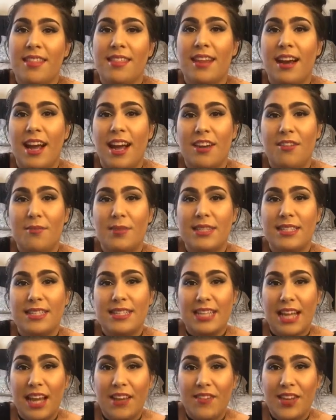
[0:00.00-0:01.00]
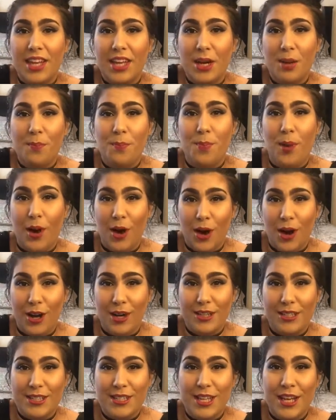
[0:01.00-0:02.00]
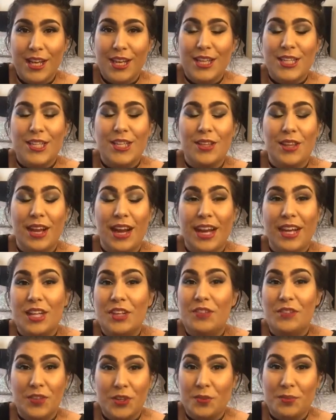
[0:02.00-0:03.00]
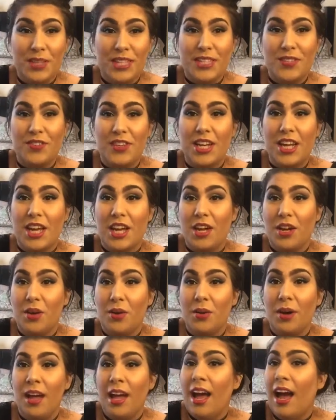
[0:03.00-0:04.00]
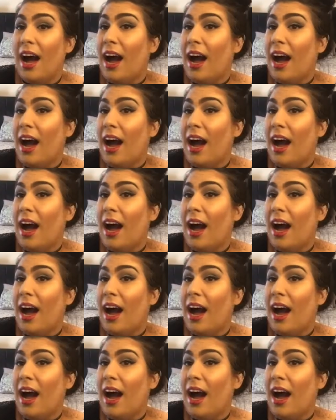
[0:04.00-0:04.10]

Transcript: that I've been saving in a box so that I could film this video.